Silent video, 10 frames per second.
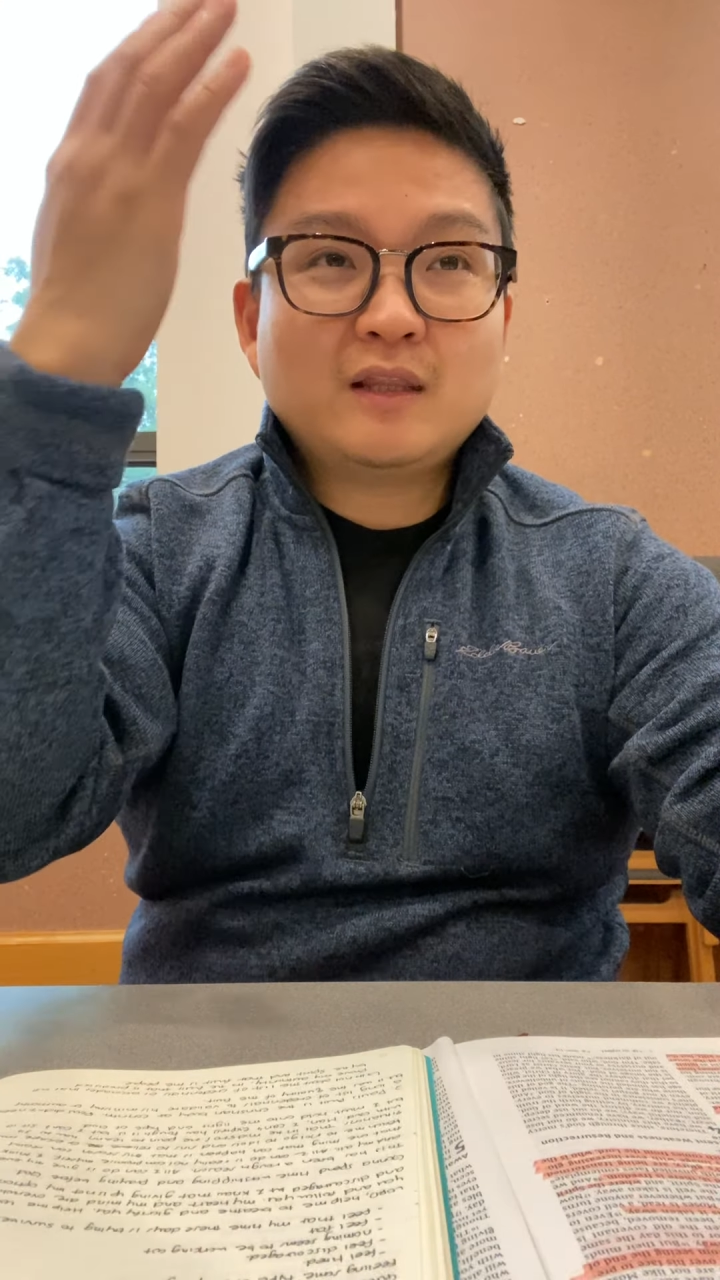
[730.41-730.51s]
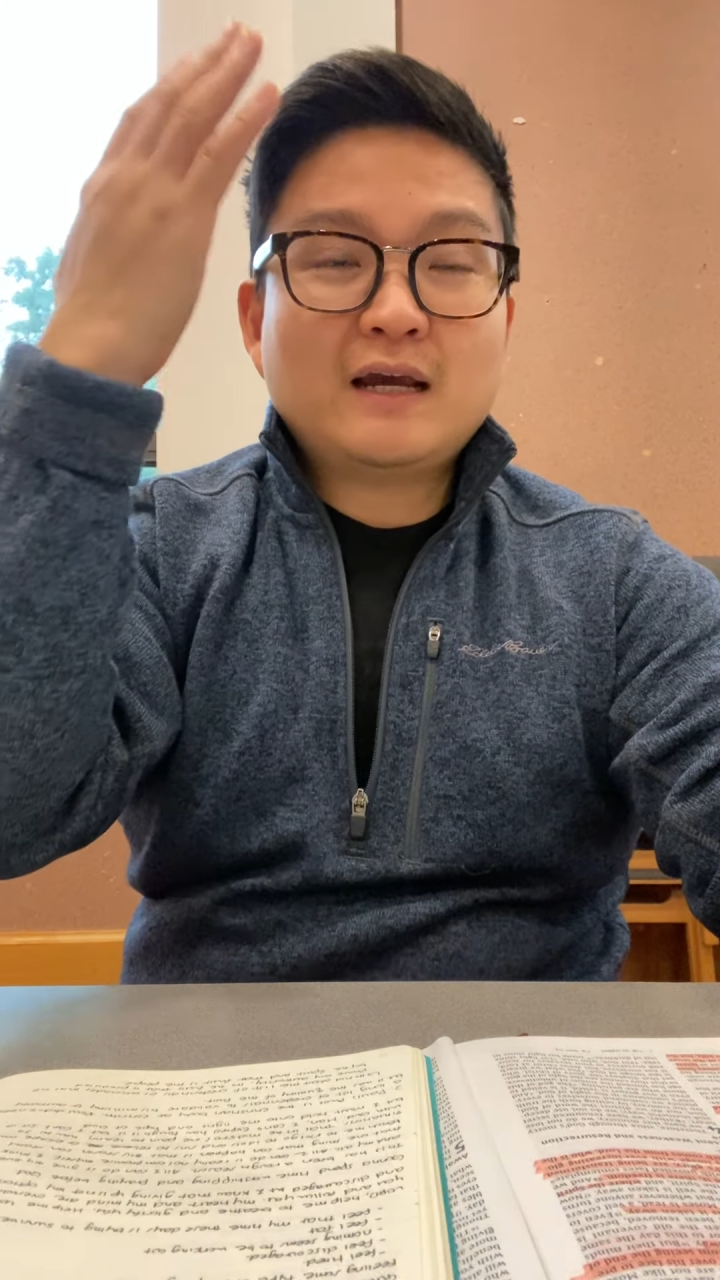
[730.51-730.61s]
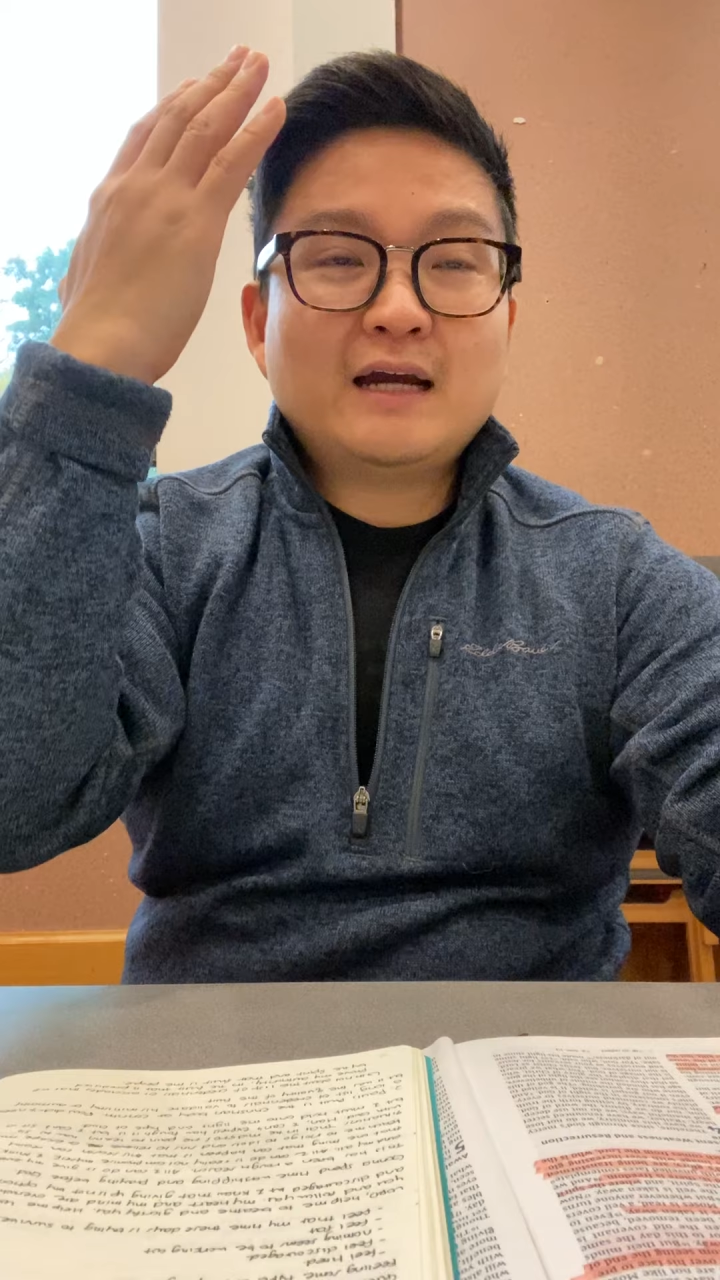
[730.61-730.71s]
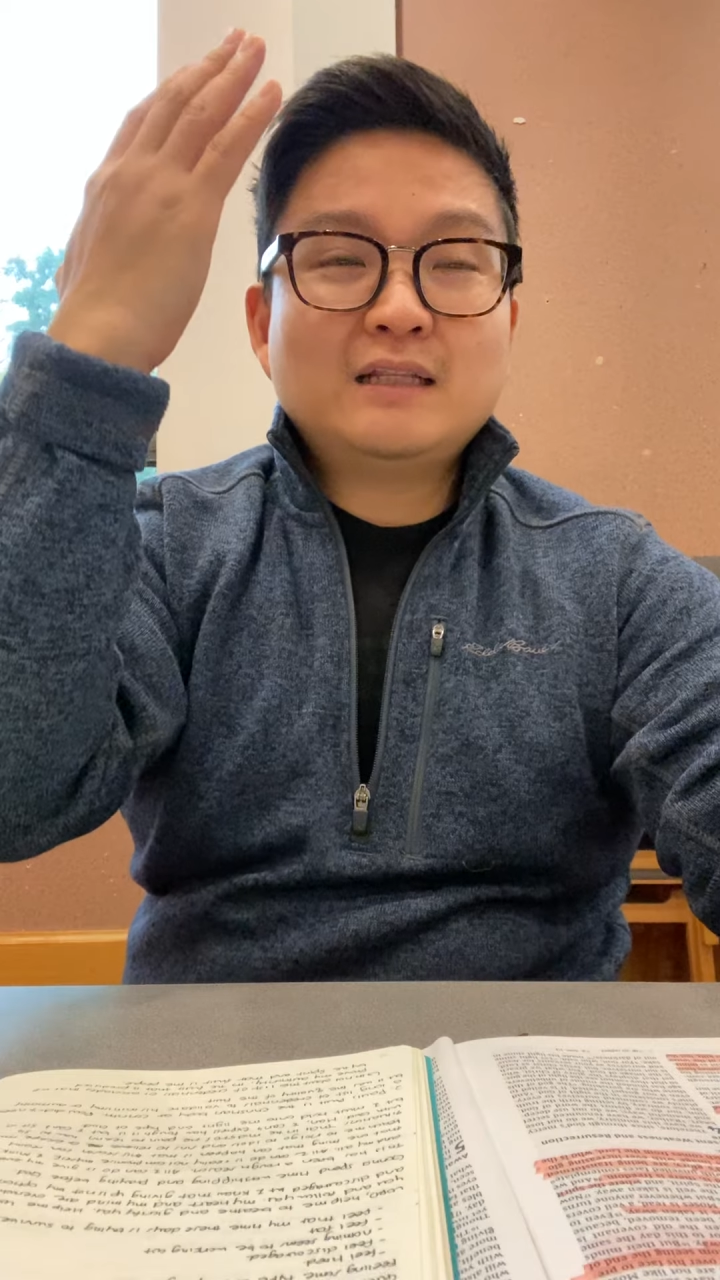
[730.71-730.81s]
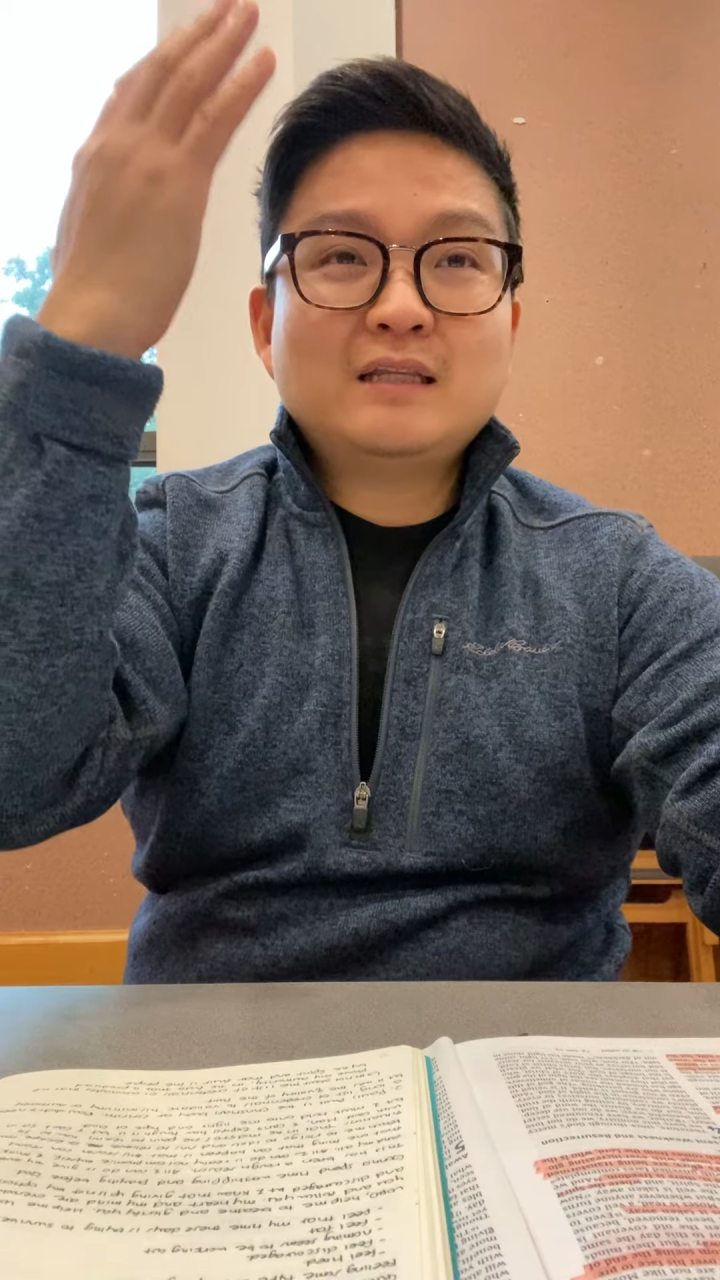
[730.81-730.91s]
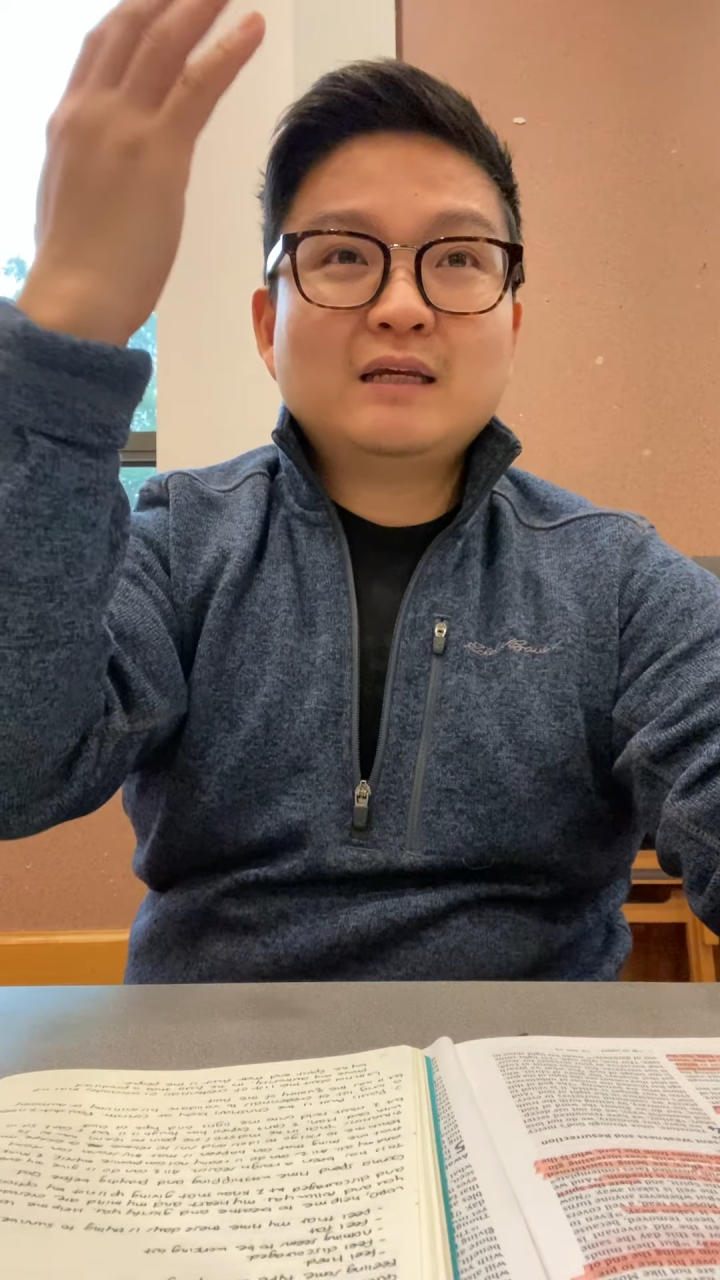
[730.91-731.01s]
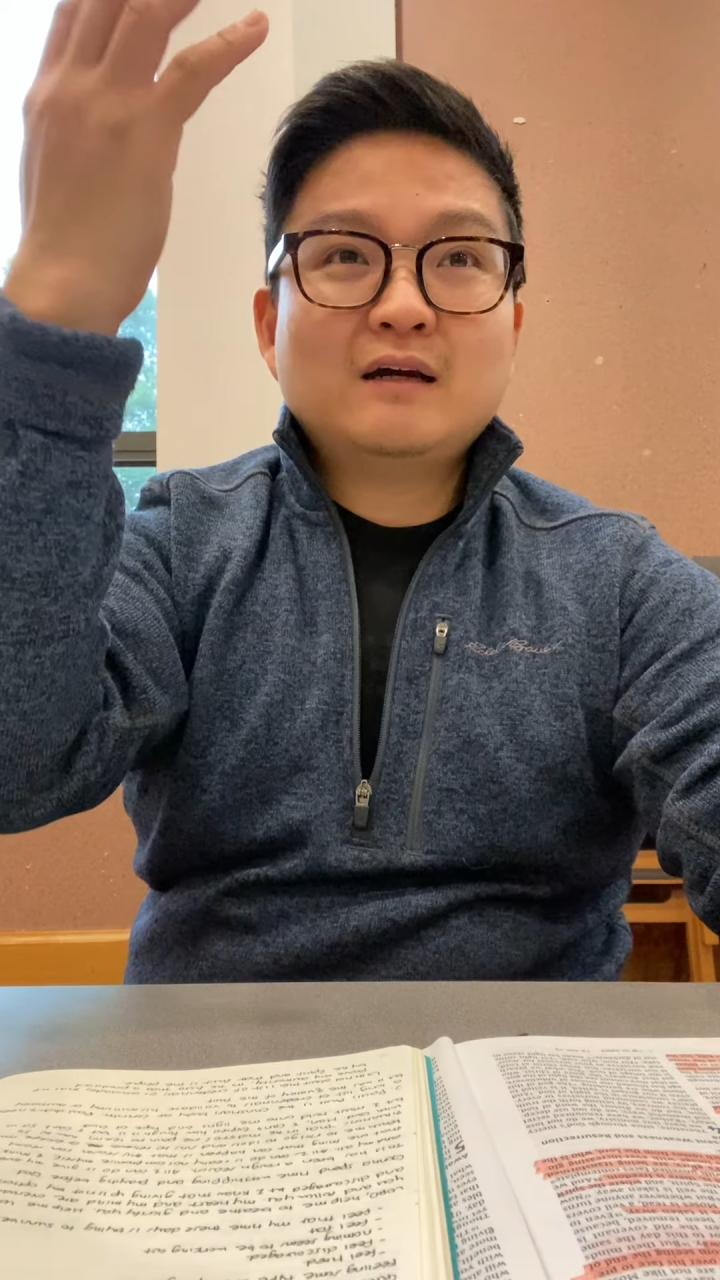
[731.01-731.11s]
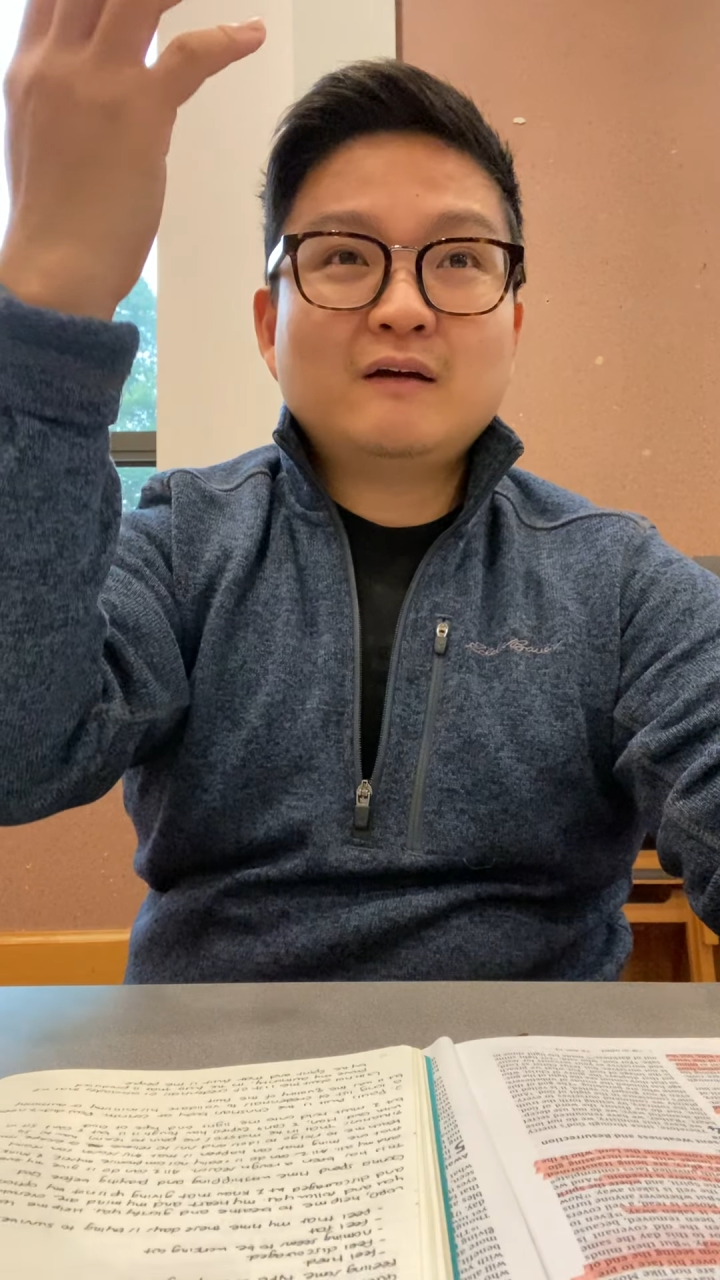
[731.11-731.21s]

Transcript: the idea